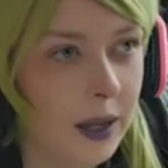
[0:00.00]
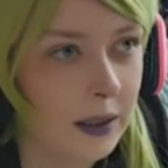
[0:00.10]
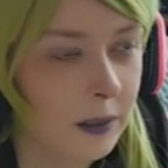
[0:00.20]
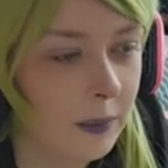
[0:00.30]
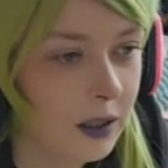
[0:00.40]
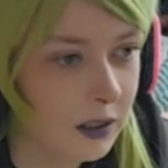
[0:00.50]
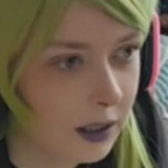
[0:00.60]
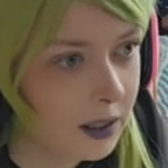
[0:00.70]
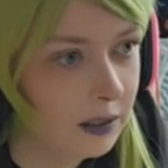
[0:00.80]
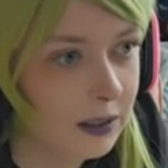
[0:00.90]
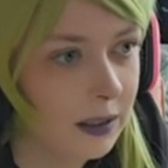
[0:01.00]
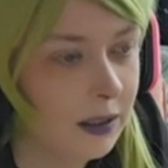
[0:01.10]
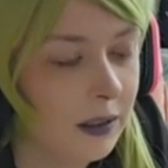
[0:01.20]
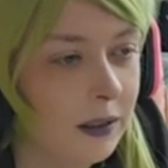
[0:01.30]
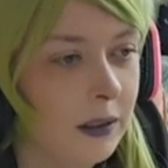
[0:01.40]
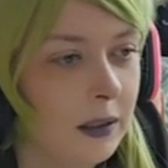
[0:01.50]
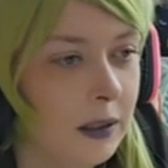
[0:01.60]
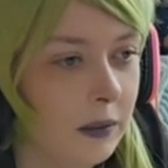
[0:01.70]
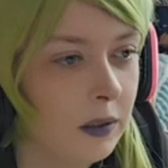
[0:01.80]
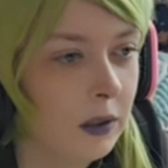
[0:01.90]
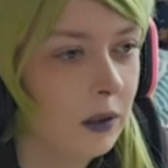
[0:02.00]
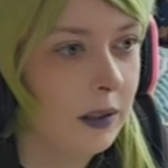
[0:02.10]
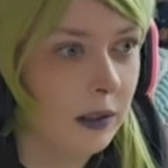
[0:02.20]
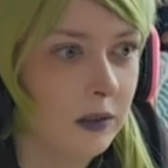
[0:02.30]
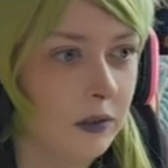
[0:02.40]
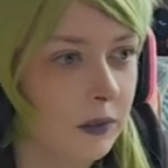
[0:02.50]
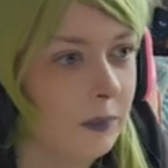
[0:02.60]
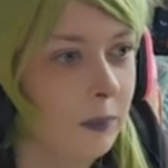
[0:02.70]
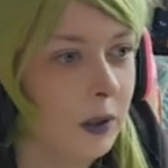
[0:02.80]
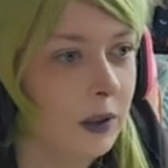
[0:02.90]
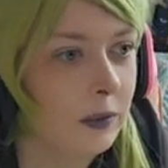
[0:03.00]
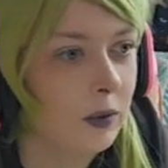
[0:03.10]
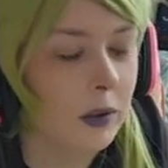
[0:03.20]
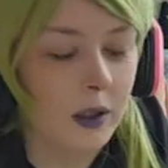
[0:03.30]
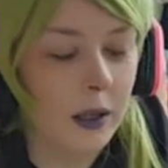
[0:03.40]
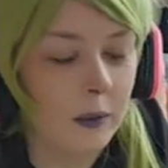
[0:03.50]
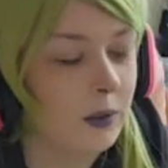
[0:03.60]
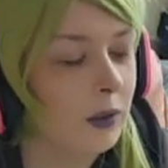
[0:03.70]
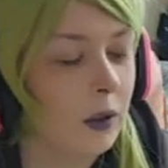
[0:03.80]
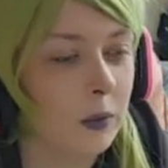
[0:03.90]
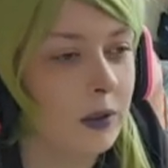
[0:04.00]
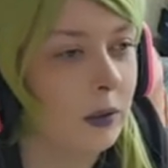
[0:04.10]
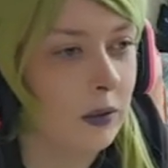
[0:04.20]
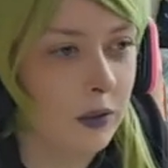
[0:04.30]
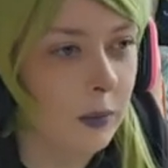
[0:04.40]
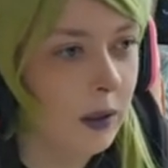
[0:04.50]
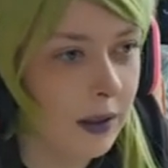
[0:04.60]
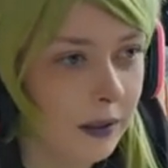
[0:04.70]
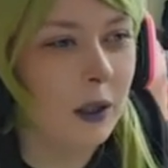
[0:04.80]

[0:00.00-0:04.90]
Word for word: I did manage to get sixth, even though I didn't play the full game, so that wasn't too bad.